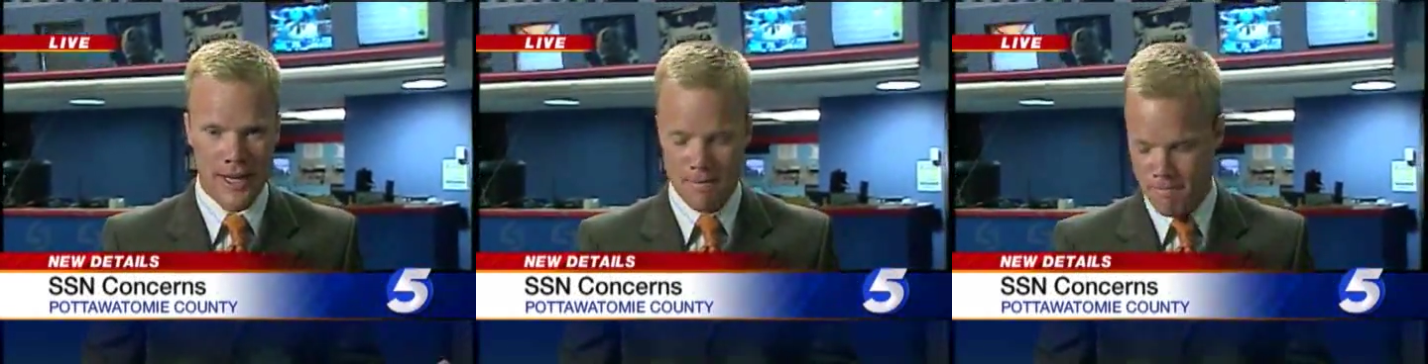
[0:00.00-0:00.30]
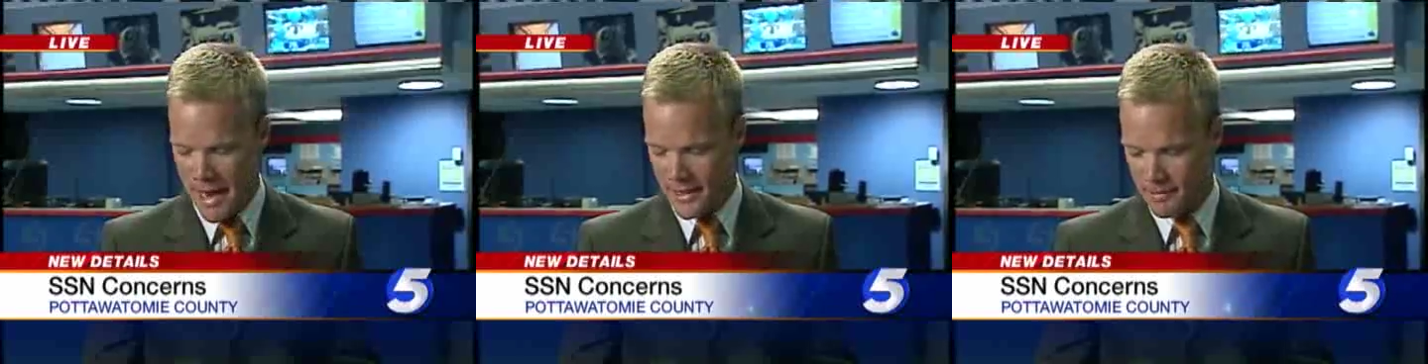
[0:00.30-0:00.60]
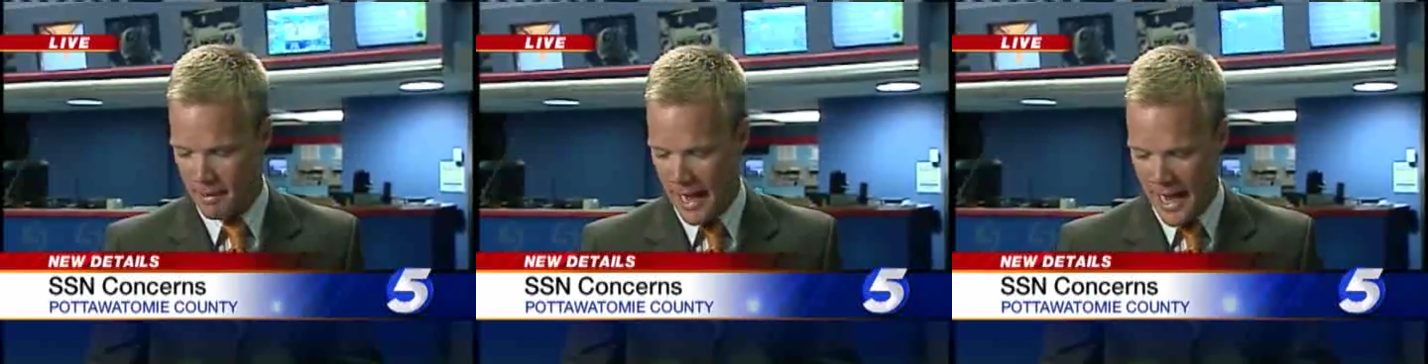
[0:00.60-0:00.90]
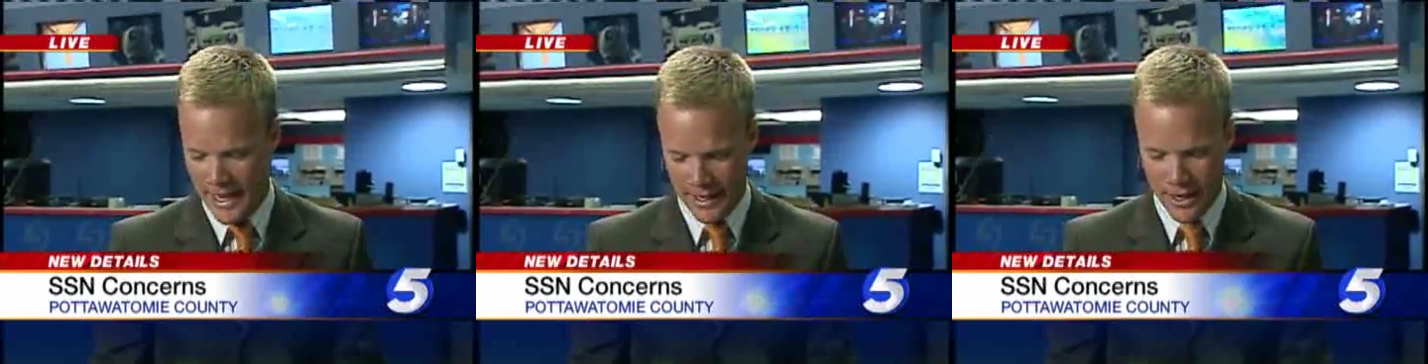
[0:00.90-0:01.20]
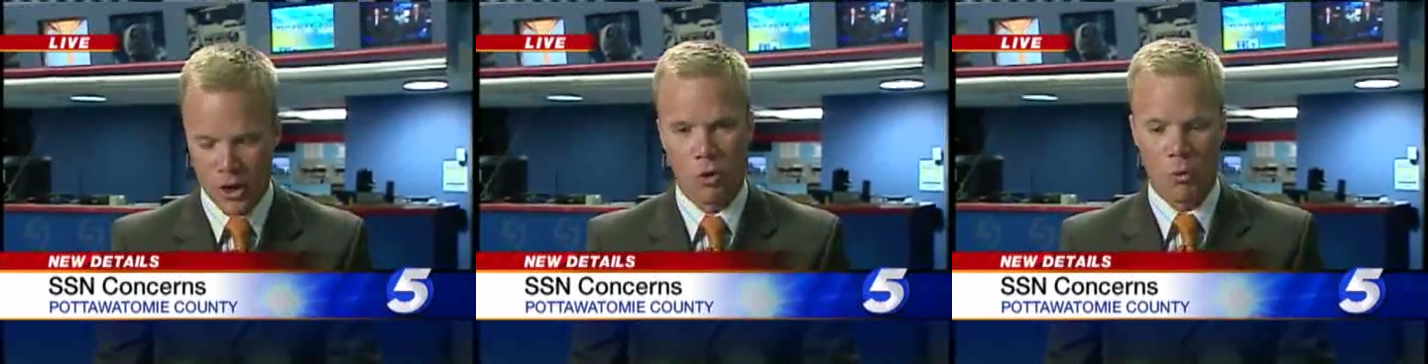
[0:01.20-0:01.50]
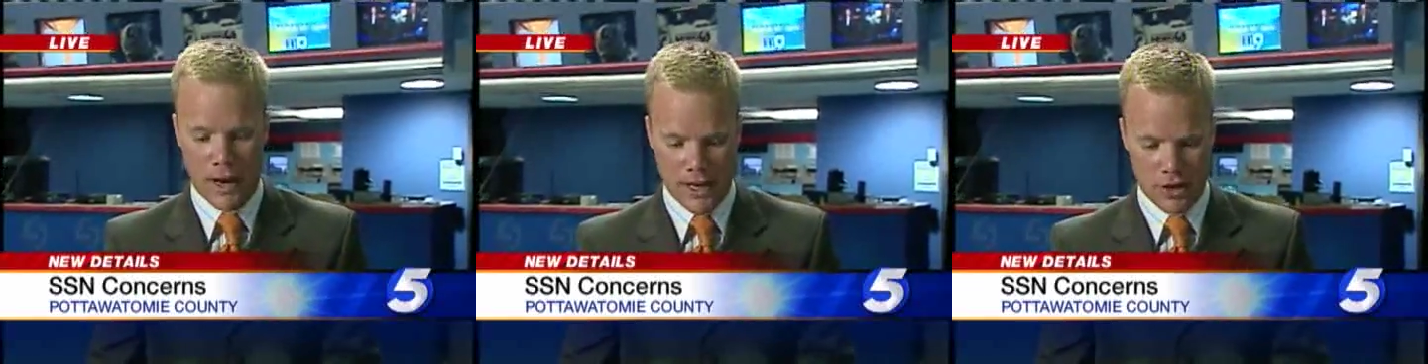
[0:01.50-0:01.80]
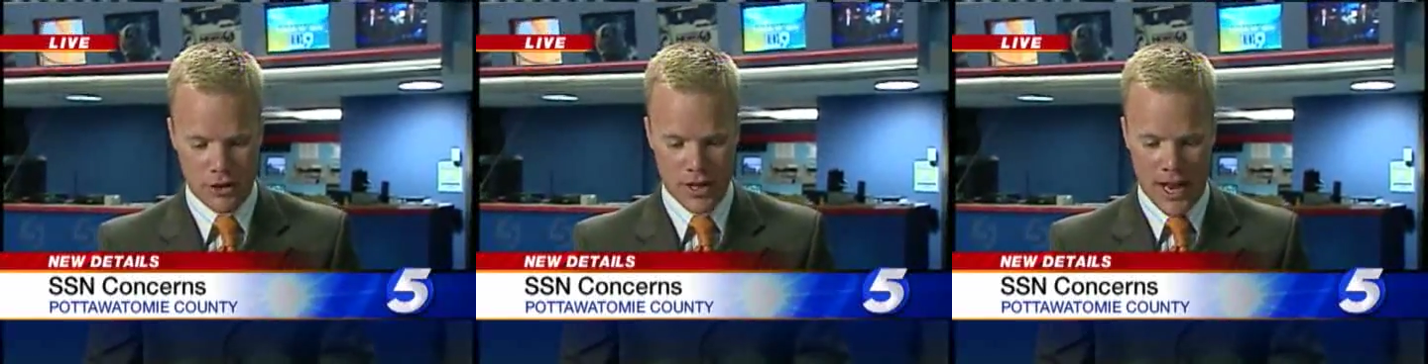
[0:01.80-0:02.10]
Best Buy, and
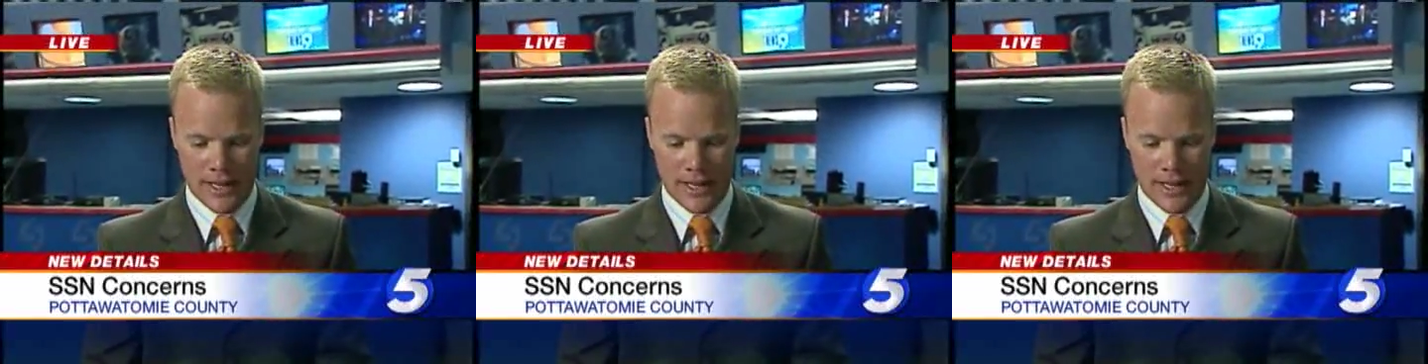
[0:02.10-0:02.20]
Radio Shack.